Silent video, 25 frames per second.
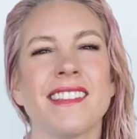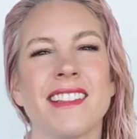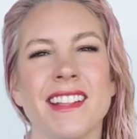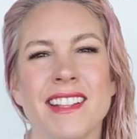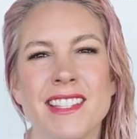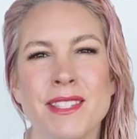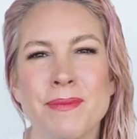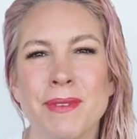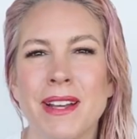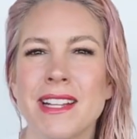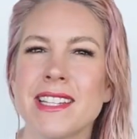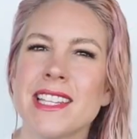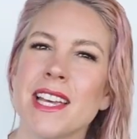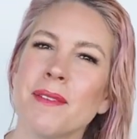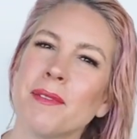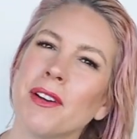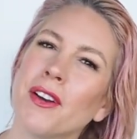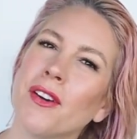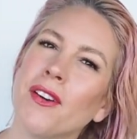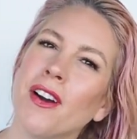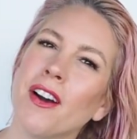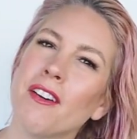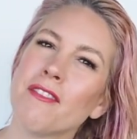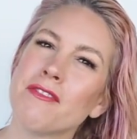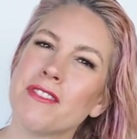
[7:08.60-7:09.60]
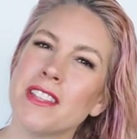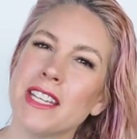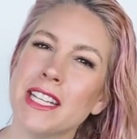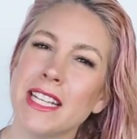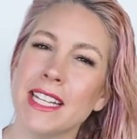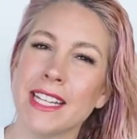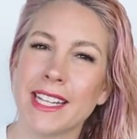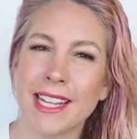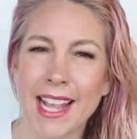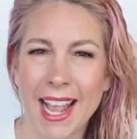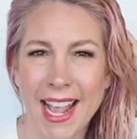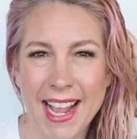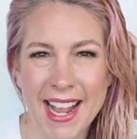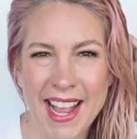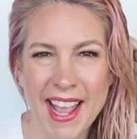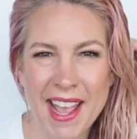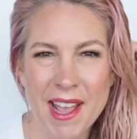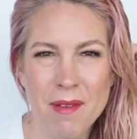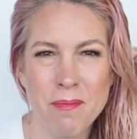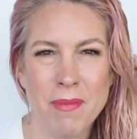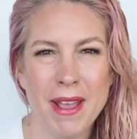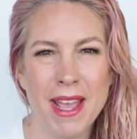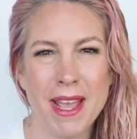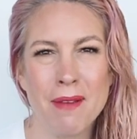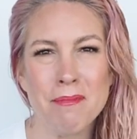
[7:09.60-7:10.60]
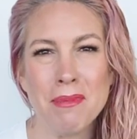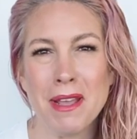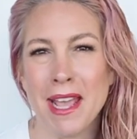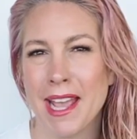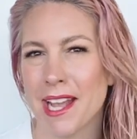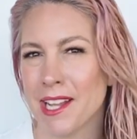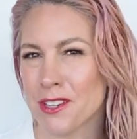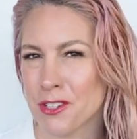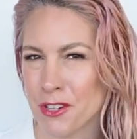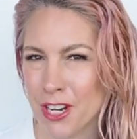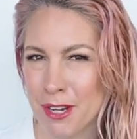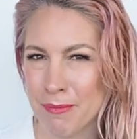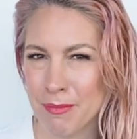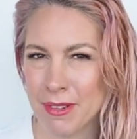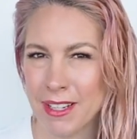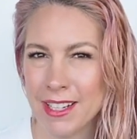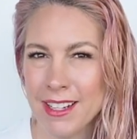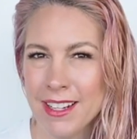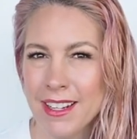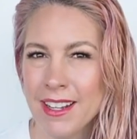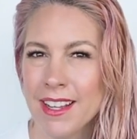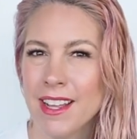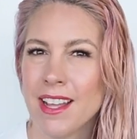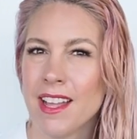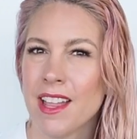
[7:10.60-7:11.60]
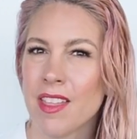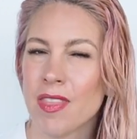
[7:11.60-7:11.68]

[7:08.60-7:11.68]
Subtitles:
So that's my demo of the K-HairPep hair treatment